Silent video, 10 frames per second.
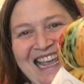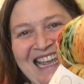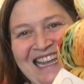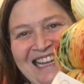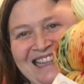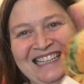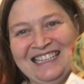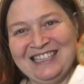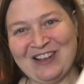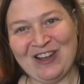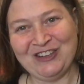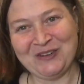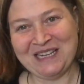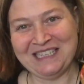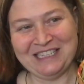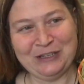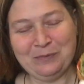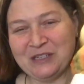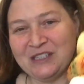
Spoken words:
And this is on Tracy's Super